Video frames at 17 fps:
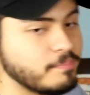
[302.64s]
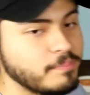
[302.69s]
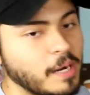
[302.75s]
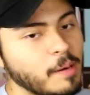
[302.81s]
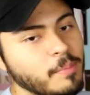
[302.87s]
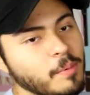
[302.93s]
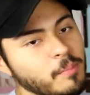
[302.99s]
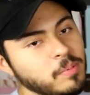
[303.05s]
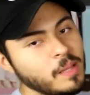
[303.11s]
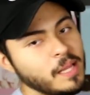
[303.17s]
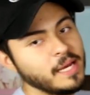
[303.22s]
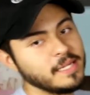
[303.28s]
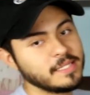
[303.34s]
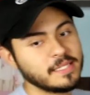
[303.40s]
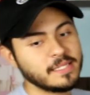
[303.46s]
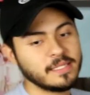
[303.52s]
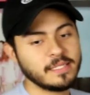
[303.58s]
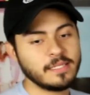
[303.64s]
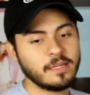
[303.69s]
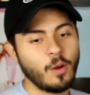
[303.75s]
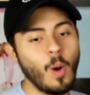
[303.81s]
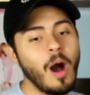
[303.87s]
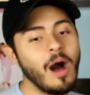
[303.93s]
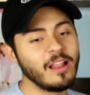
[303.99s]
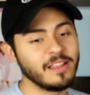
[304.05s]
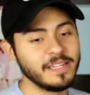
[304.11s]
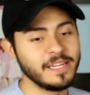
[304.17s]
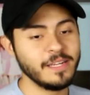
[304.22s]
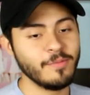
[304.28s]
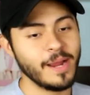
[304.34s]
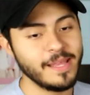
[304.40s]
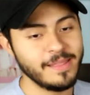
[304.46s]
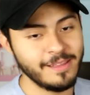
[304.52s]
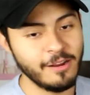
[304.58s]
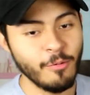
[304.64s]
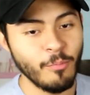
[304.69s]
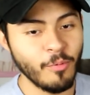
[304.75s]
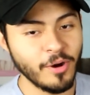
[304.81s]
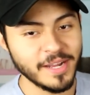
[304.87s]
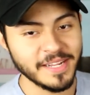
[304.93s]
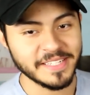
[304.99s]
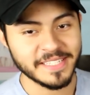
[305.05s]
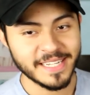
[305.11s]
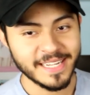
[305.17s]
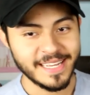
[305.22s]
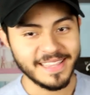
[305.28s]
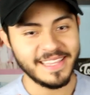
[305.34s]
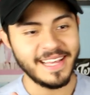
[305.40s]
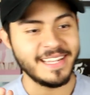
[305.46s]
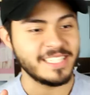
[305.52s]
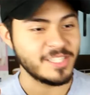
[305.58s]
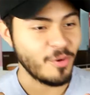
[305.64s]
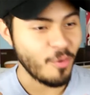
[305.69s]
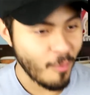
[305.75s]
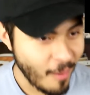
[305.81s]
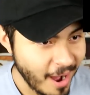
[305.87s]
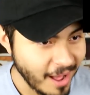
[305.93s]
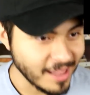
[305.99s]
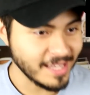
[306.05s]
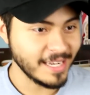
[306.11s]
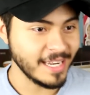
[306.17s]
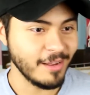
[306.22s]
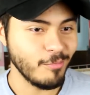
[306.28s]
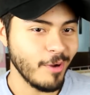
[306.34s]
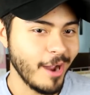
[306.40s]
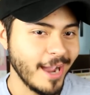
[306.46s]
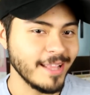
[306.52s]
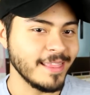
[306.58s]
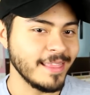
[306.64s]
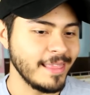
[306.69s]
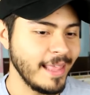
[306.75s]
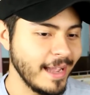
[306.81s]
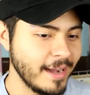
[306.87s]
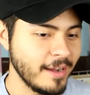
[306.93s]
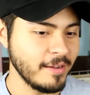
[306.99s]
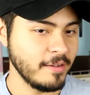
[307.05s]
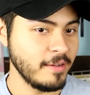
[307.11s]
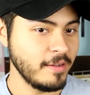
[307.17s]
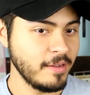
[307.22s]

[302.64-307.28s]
Papa Bless, quality right there, boys. That's quality right there.